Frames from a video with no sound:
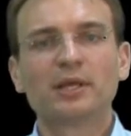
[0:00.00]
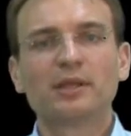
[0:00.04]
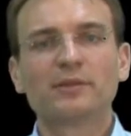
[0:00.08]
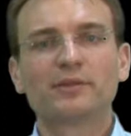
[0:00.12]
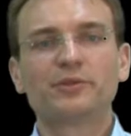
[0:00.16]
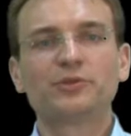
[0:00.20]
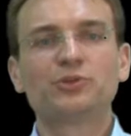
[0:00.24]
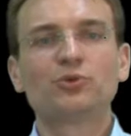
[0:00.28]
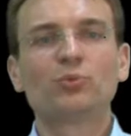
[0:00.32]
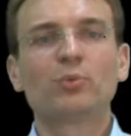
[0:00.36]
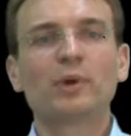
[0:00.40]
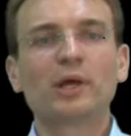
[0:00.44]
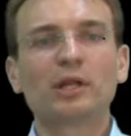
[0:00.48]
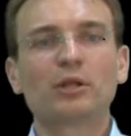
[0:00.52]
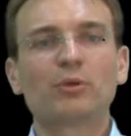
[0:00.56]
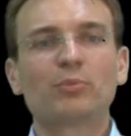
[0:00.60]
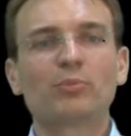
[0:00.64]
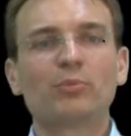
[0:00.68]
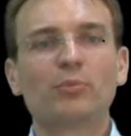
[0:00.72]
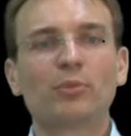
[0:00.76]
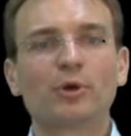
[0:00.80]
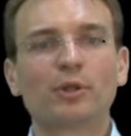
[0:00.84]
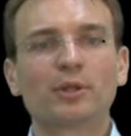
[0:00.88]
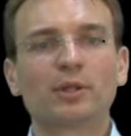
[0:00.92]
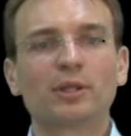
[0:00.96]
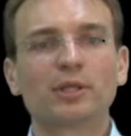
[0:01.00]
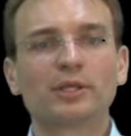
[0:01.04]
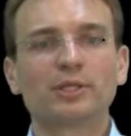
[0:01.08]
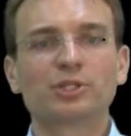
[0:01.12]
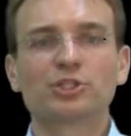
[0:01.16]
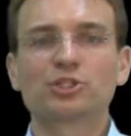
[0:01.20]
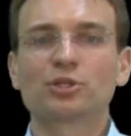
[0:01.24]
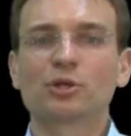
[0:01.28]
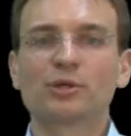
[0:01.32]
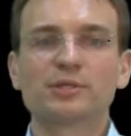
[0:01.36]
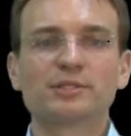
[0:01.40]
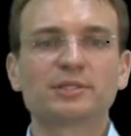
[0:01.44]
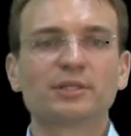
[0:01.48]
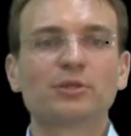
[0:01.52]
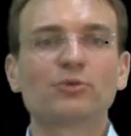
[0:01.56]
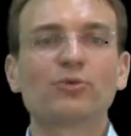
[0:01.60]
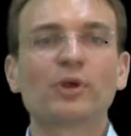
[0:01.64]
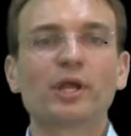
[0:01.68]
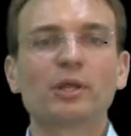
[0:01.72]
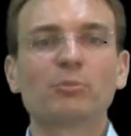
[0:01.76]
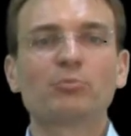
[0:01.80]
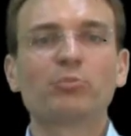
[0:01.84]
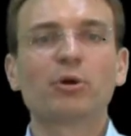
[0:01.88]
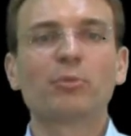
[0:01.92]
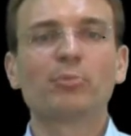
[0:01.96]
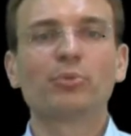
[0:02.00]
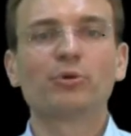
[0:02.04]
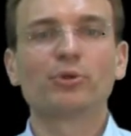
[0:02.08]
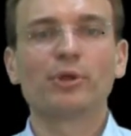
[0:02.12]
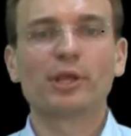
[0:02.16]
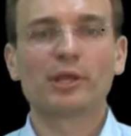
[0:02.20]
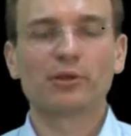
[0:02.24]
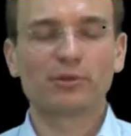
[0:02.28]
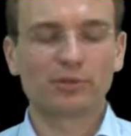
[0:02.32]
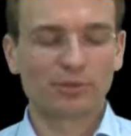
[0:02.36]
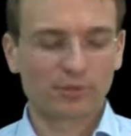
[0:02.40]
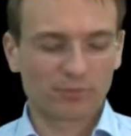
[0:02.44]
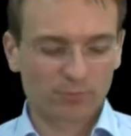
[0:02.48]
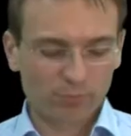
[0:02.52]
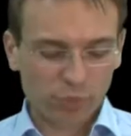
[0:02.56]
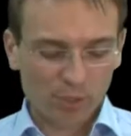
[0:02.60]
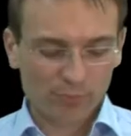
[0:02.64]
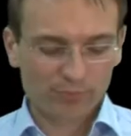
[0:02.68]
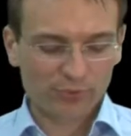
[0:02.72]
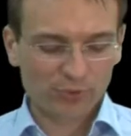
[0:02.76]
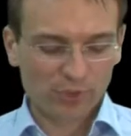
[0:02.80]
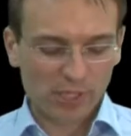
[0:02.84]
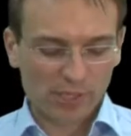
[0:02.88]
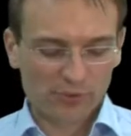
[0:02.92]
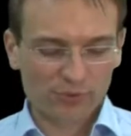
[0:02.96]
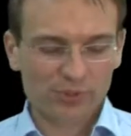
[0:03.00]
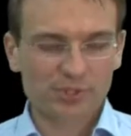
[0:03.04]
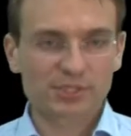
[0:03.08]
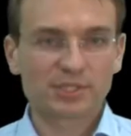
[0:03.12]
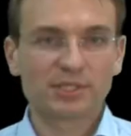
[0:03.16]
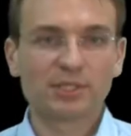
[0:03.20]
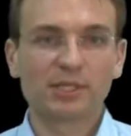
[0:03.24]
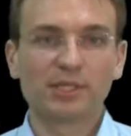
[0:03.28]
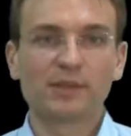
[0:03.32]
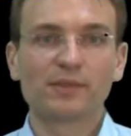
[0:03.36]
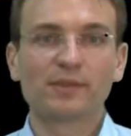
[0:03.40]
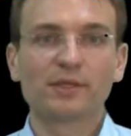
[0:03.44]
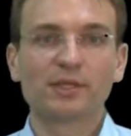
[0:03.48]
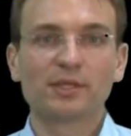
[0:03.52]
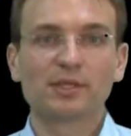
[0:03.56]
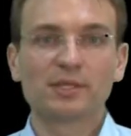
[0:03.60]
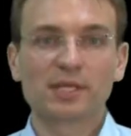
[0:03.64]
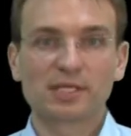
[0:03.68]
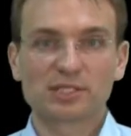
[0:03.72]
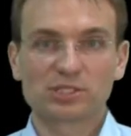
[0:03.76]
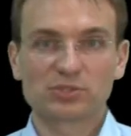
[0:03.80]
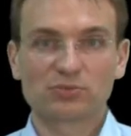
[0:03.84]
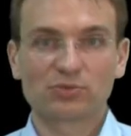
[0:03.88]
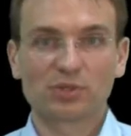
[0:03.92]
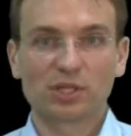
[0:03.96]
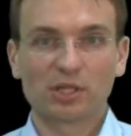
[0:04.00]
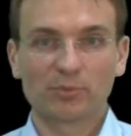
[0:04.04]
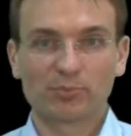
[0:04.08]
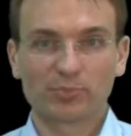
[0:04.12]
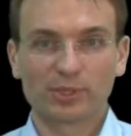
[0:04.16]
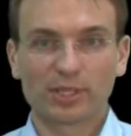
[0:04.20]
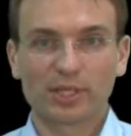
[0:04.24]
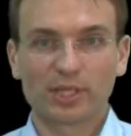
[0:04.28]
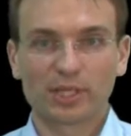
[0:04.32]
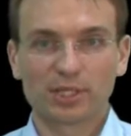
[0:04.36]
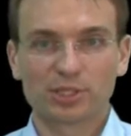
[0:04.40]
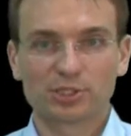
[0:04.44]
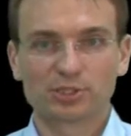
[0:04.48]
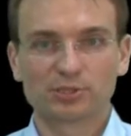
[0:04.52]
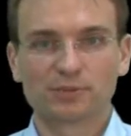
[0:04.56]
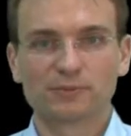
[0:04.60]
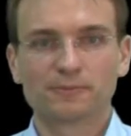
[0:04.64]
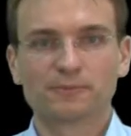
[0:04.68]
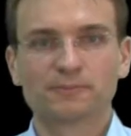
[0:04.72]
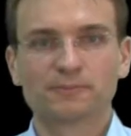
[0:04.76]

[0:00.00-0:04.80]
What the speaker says: the developed model enjoys great popularity in the industrial application.